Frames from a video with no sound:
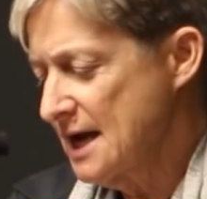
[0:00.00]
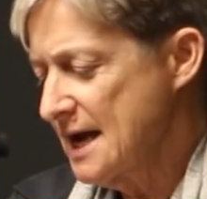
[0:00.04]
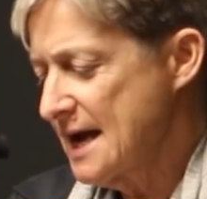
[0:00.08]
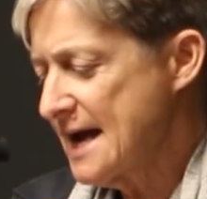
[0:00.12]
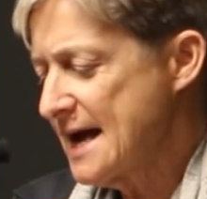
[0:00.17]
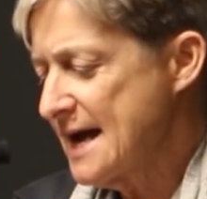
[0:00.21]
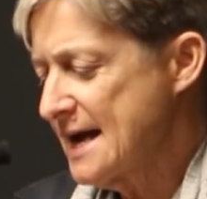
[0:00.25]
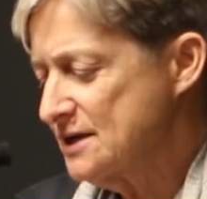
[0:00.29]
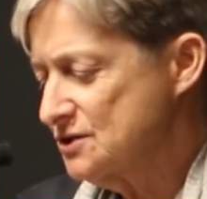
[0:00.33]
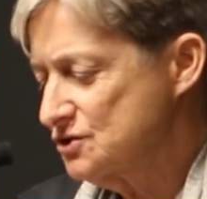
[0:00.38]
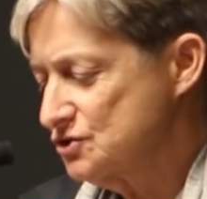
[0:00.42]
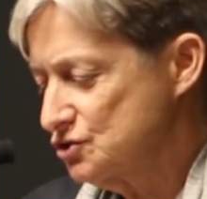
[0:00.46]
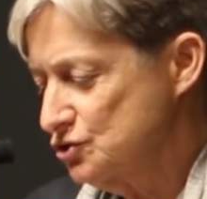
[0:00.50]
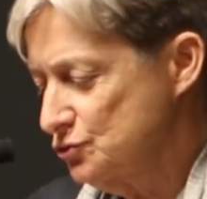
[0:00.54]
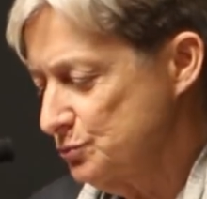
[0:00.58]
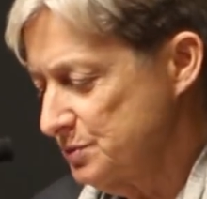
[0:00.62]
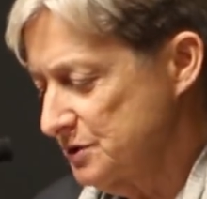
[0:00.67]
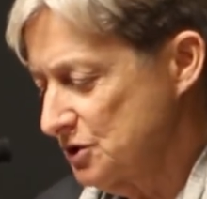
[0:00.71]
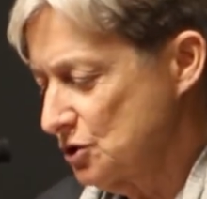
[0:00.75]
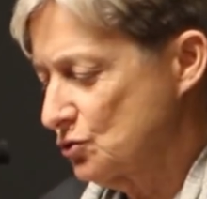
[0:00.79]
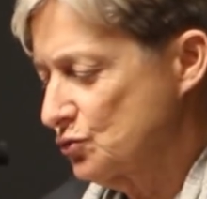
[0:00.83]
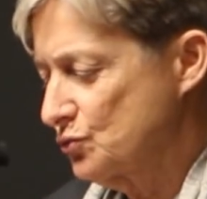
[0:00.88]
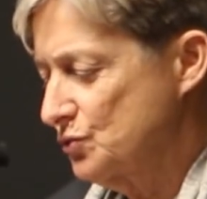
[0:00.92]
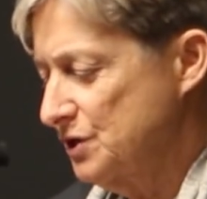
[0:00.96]
has to be
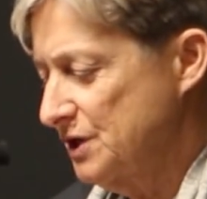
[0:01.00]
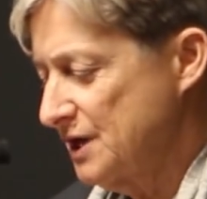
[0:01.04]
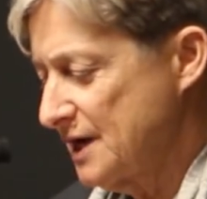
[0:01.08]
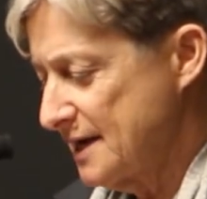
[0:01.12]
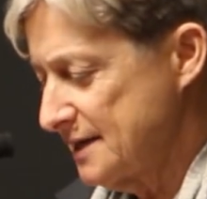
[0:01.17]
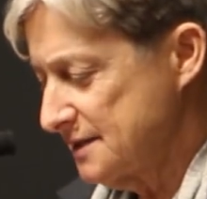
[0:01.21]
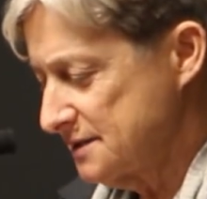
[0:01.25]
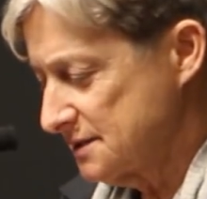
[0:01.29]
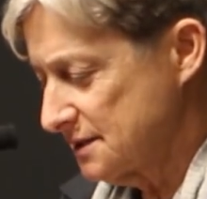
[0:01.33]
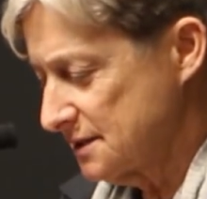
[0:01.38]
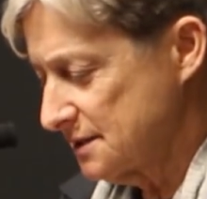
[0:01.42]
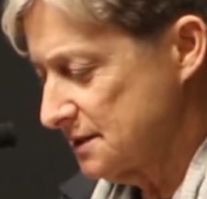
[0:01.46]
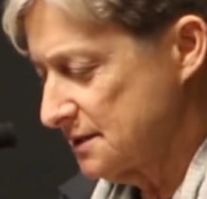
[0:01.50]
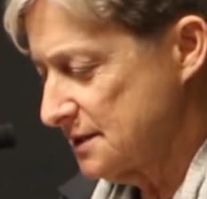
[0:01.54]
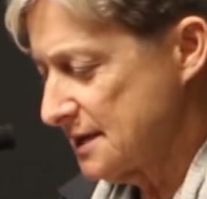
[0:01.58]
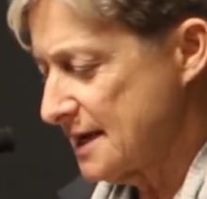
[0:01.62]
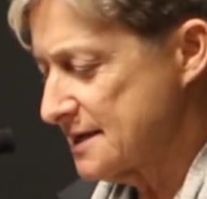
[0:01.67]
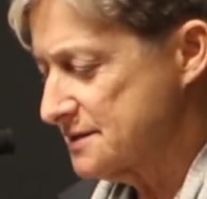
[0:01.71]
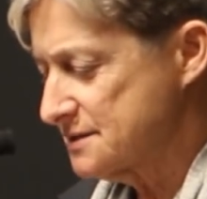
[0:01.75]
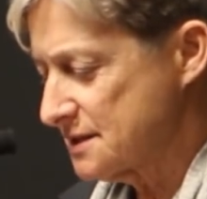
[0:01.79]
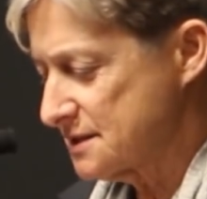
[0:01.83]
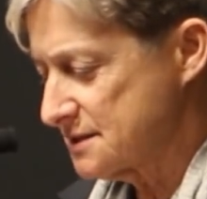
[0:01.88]
created as a